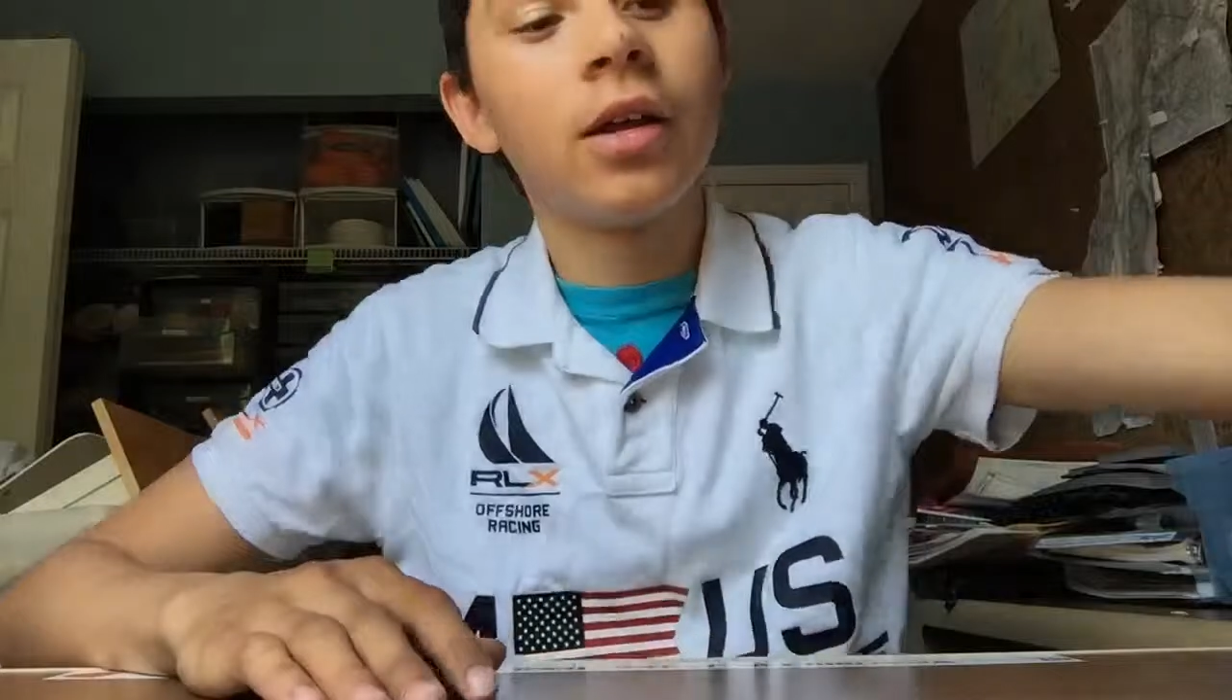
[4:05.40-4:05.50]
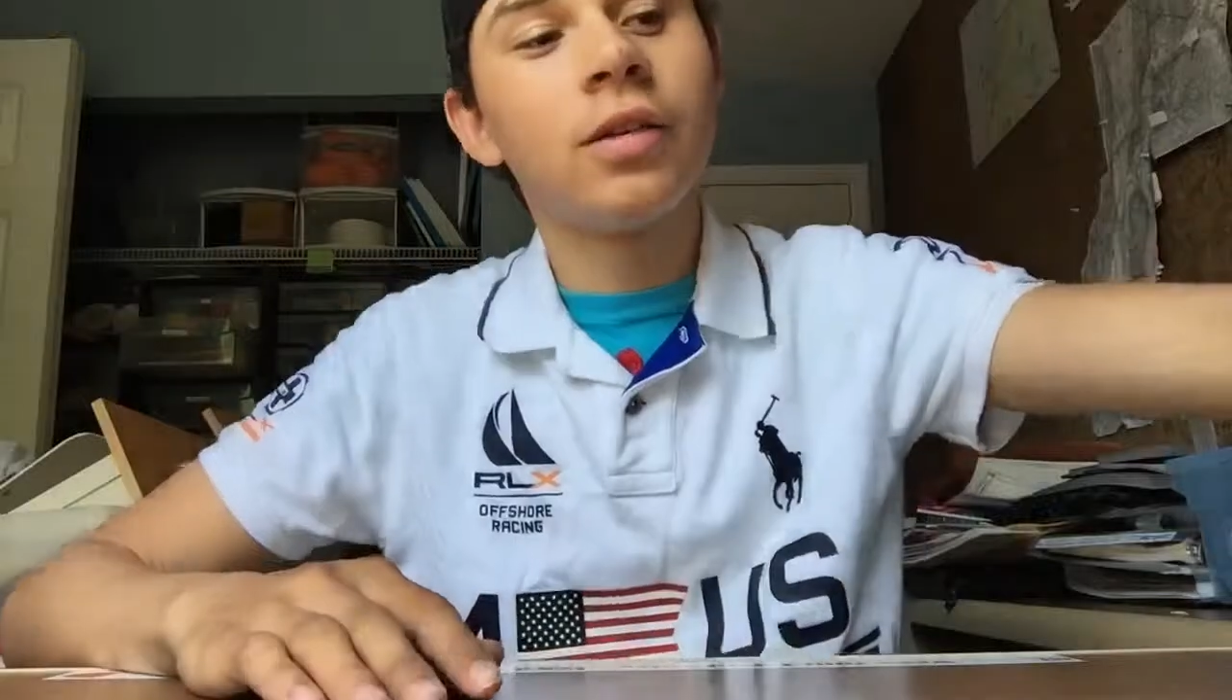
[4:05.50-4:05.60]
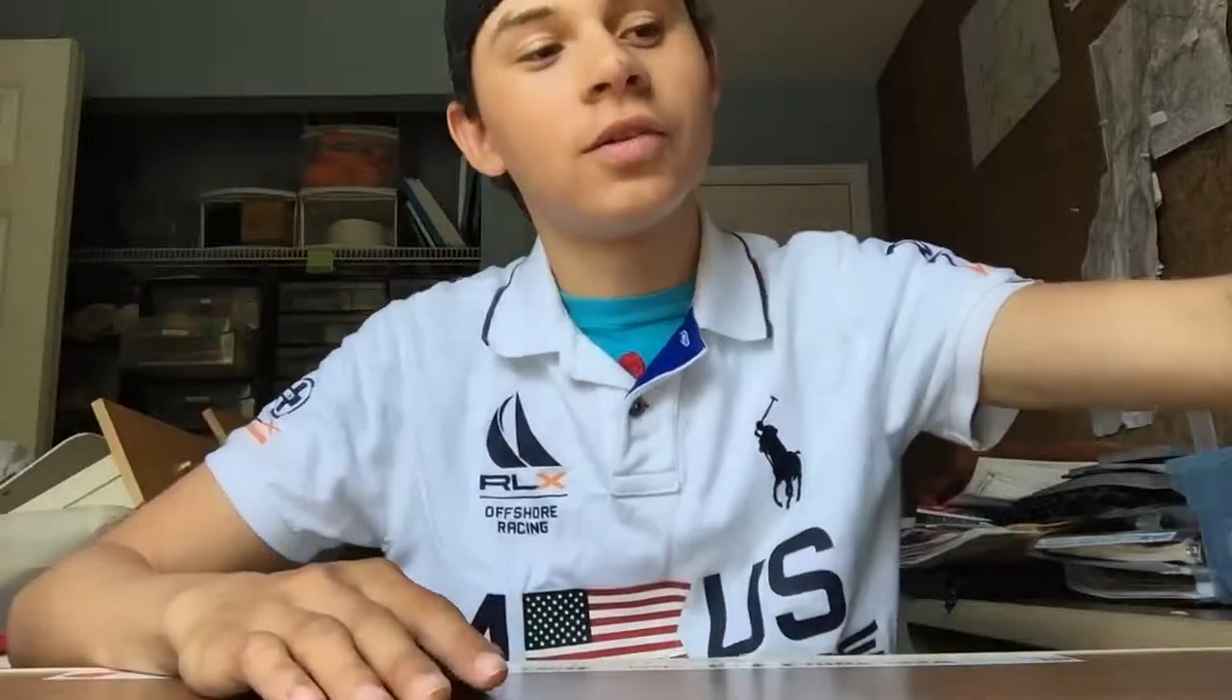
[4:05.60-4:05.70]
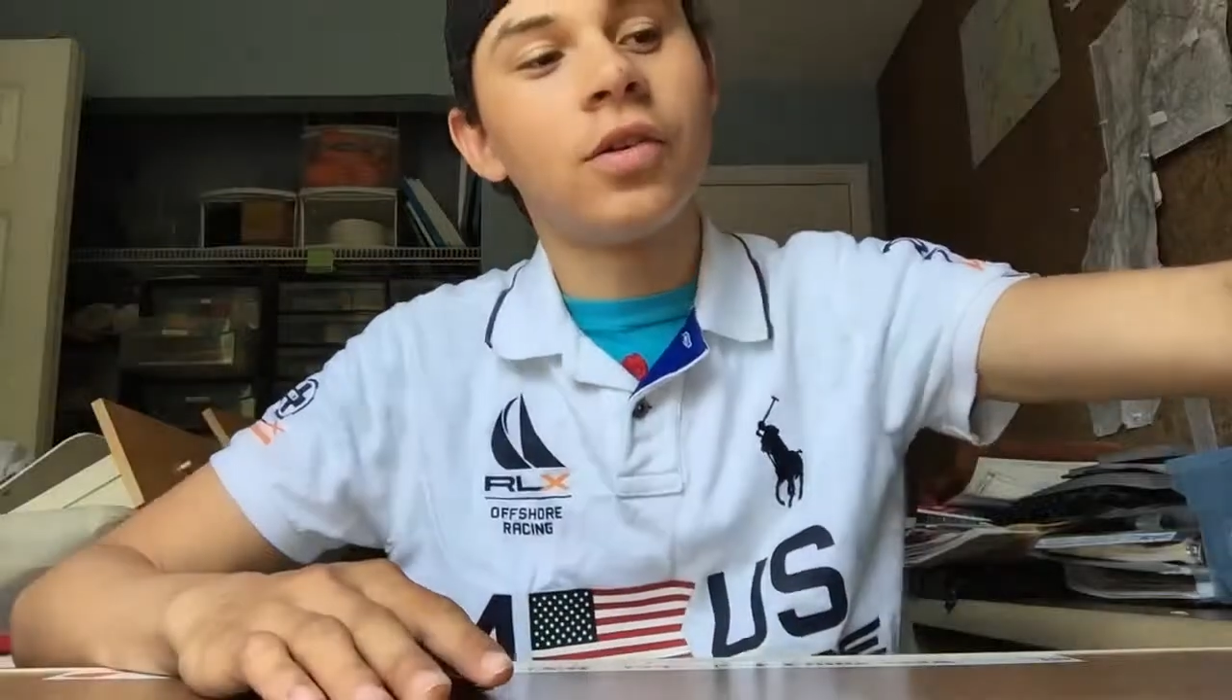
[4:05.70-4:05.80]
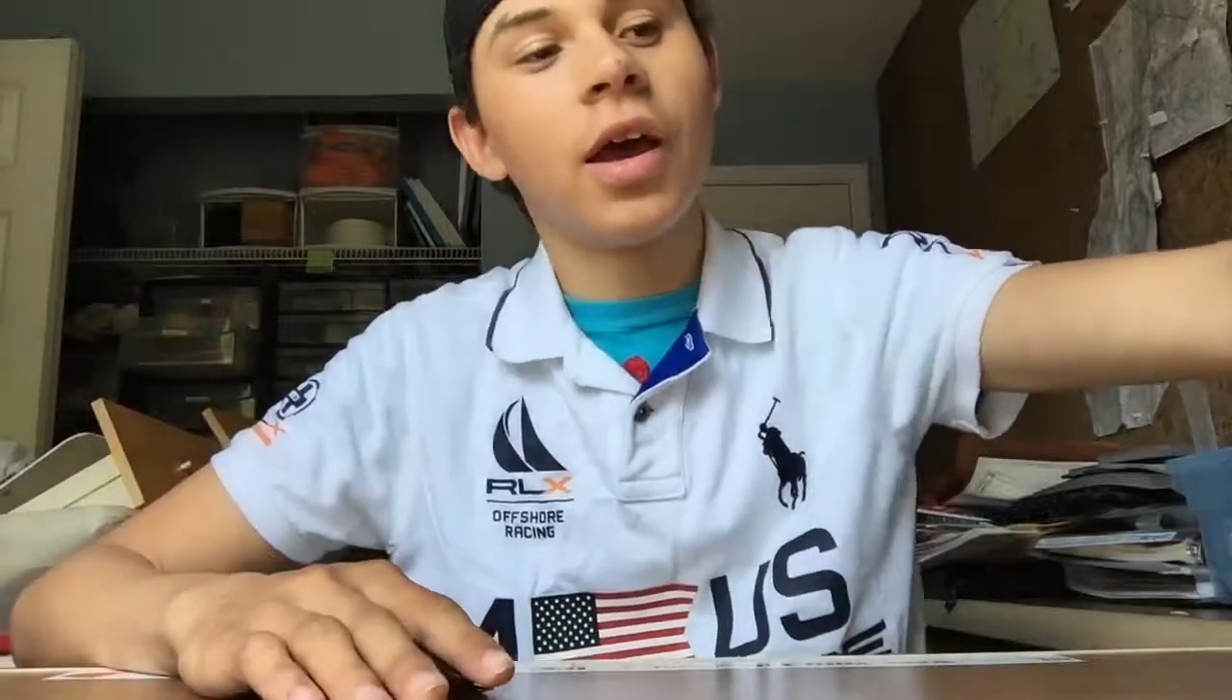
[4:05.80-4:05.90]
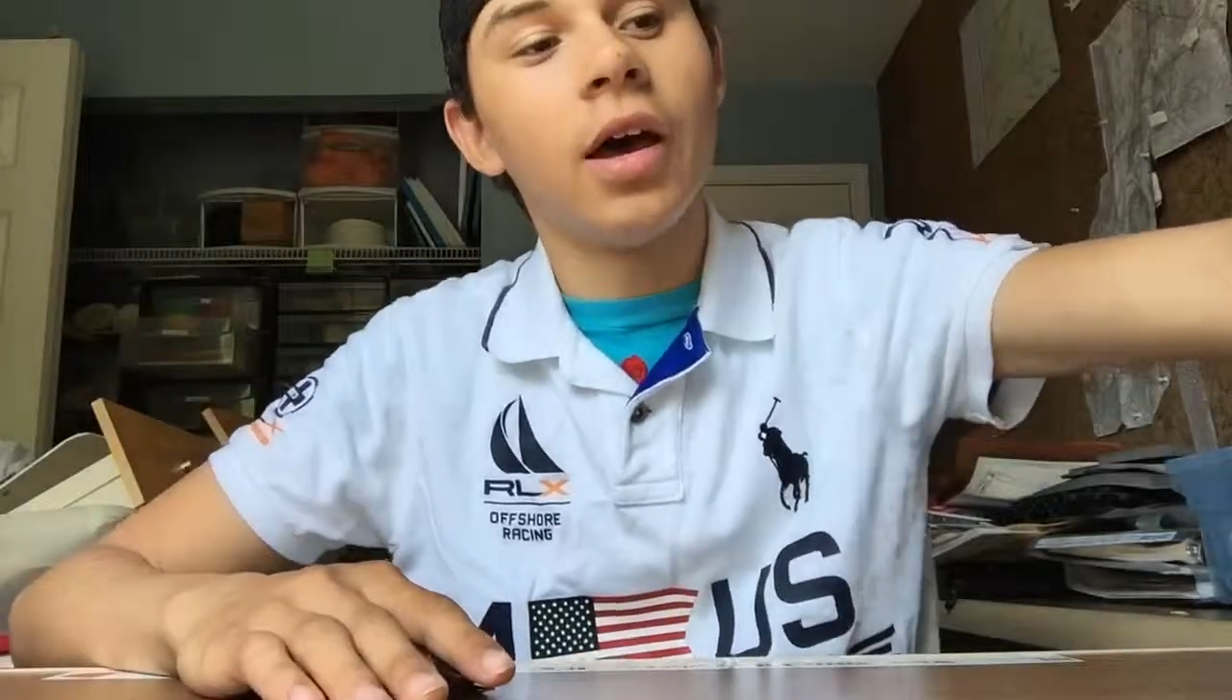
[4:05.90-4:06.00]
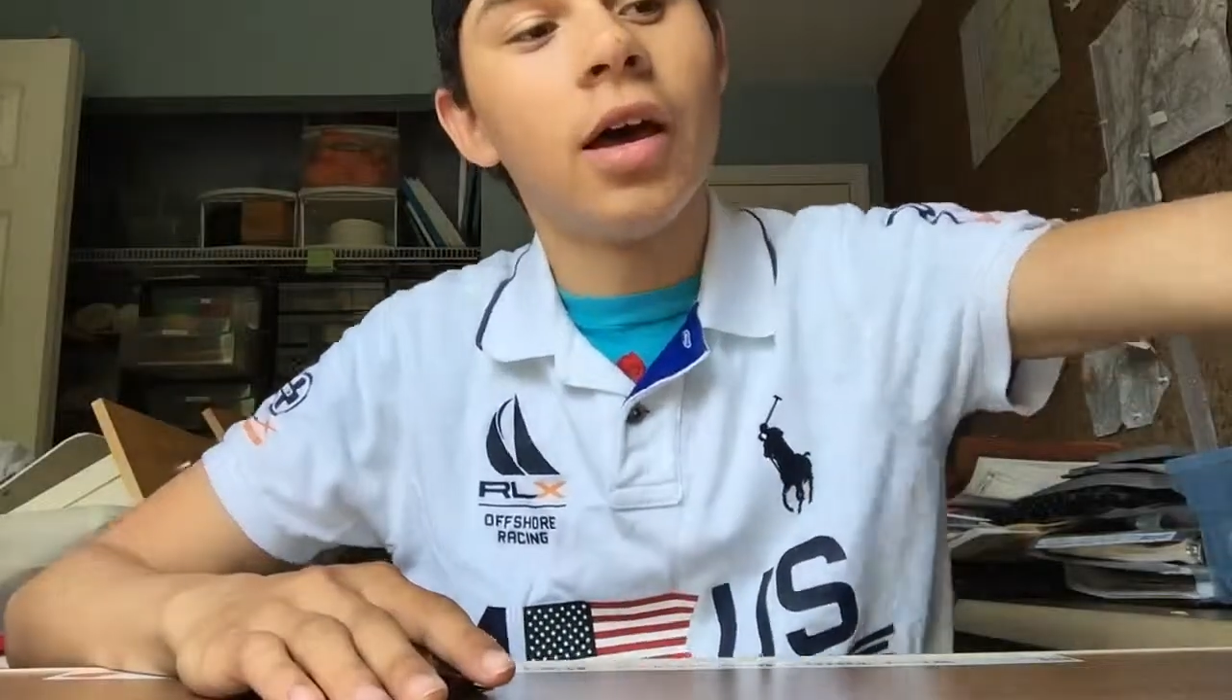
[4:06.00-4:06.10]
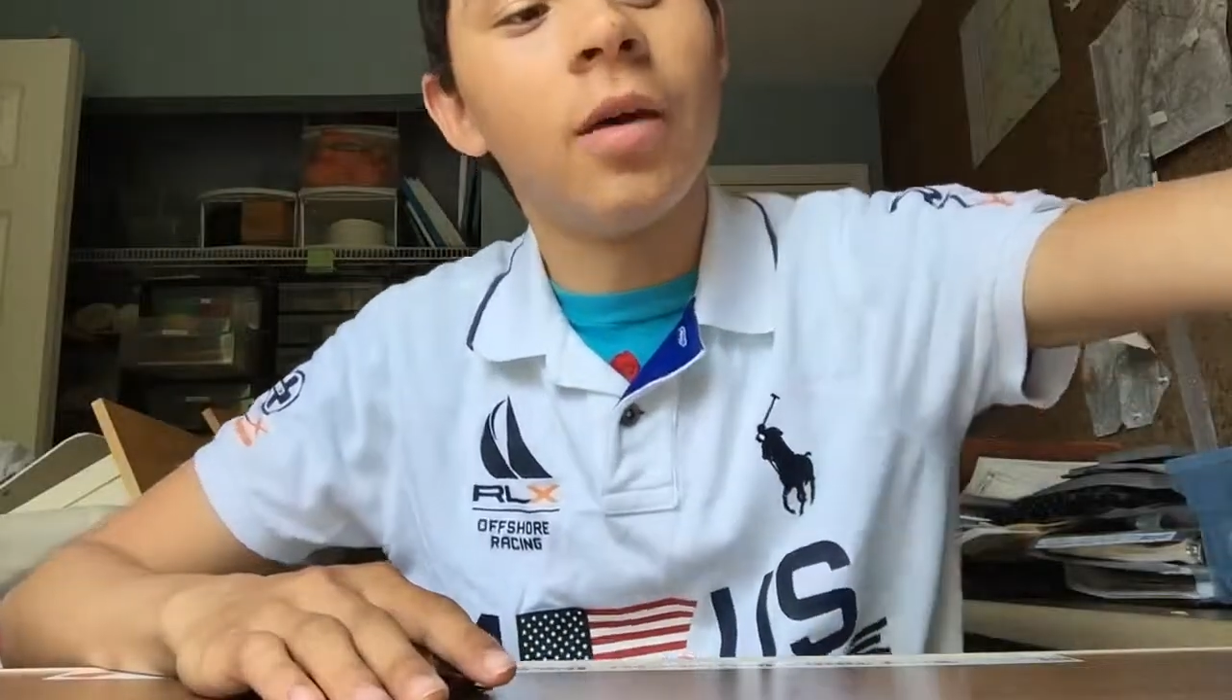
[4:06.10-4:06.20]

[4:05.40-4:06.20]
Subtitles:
So yeah,